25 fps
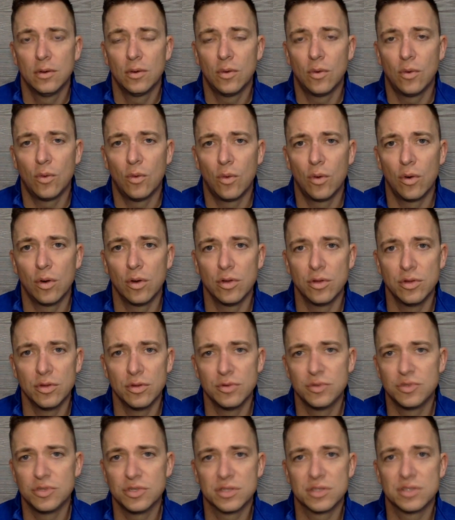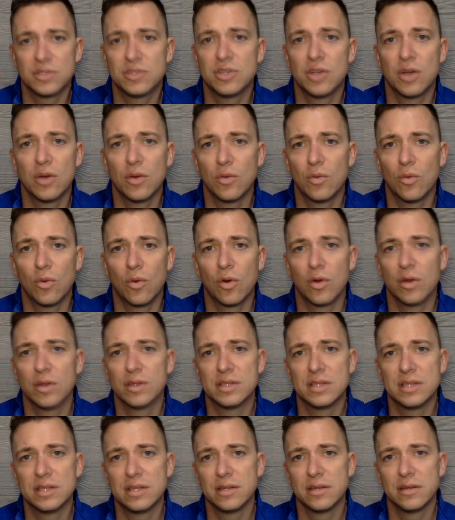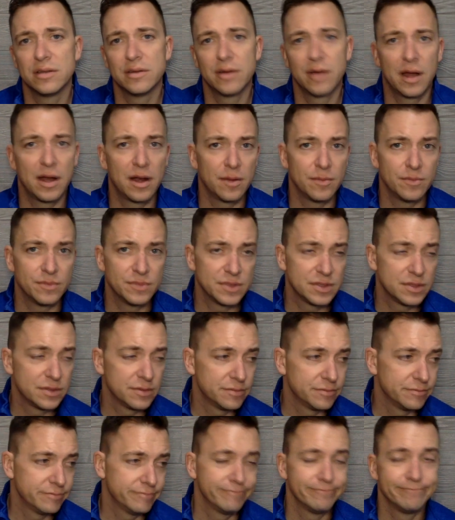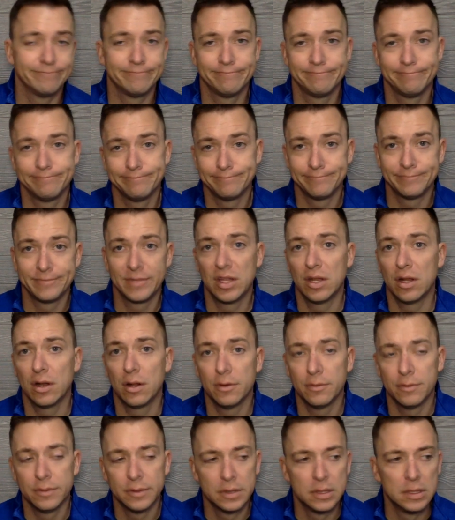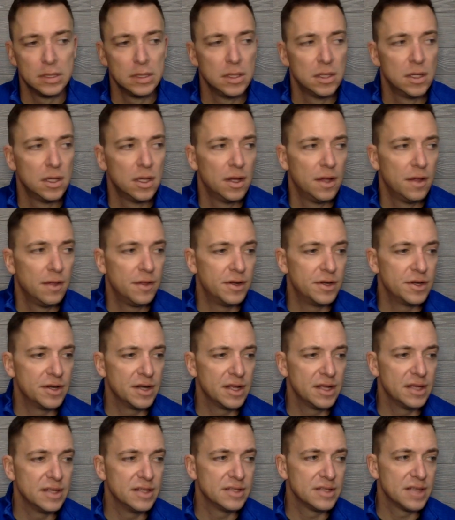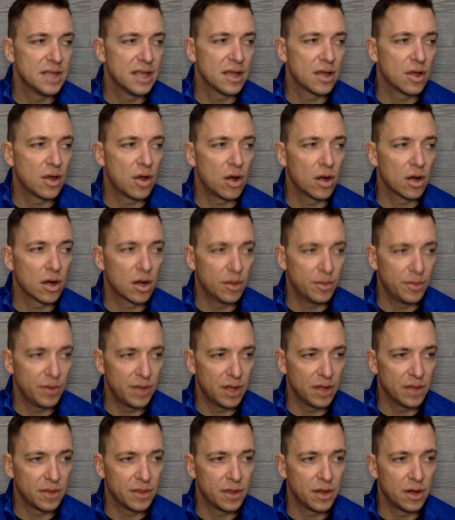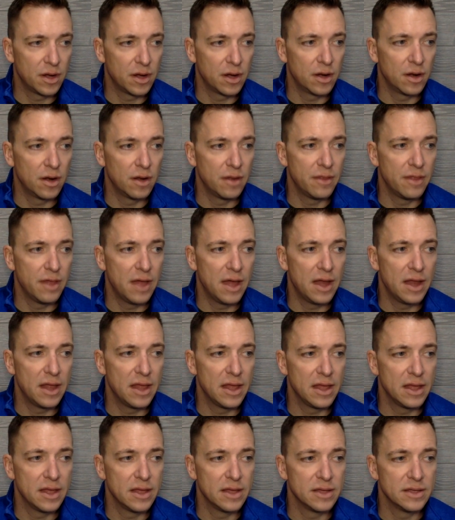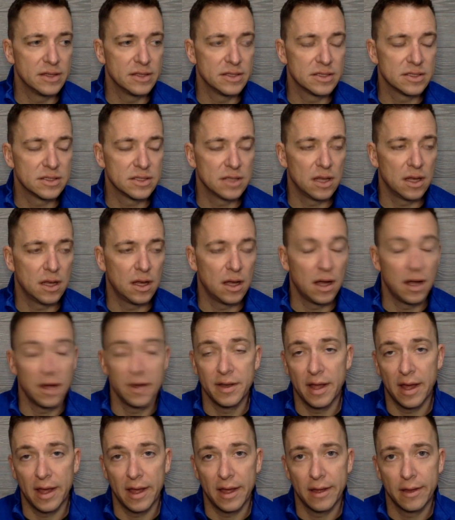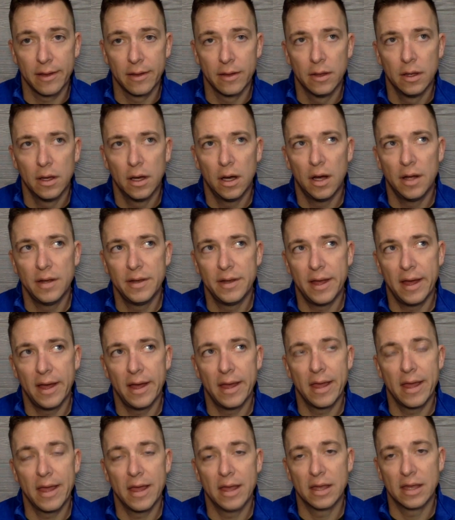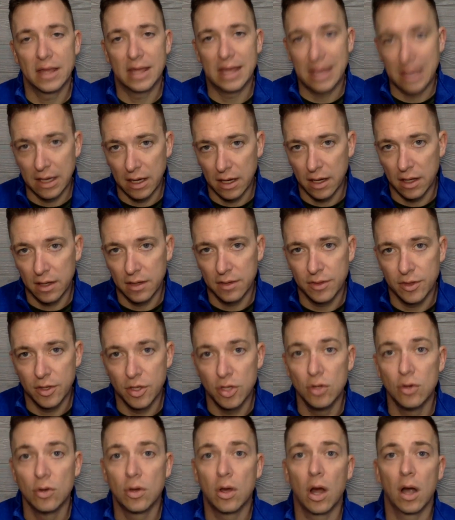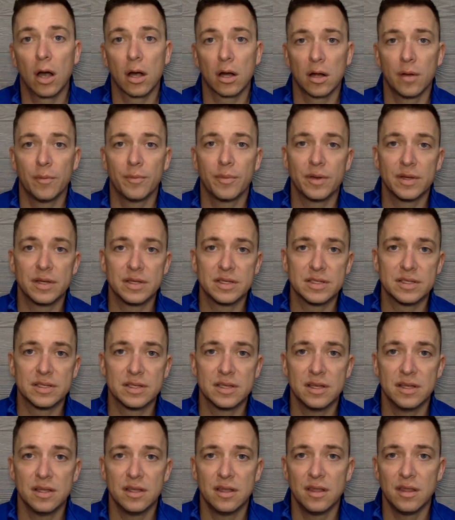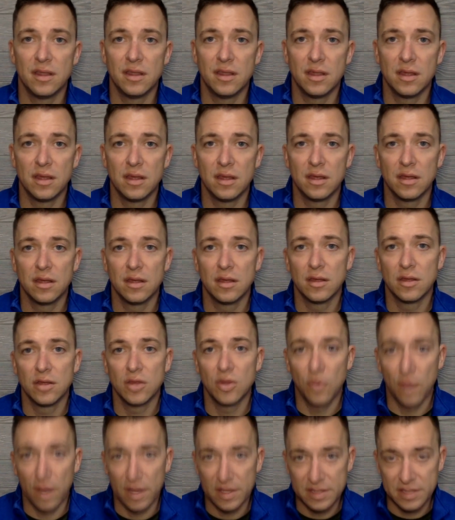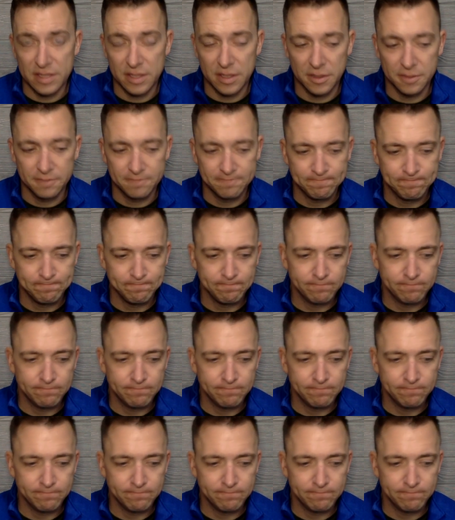Or you just don't warranty your items. You know, there is a car company out there that is uh, Hyundai, Hyundai and Kia, the new car companies in the US here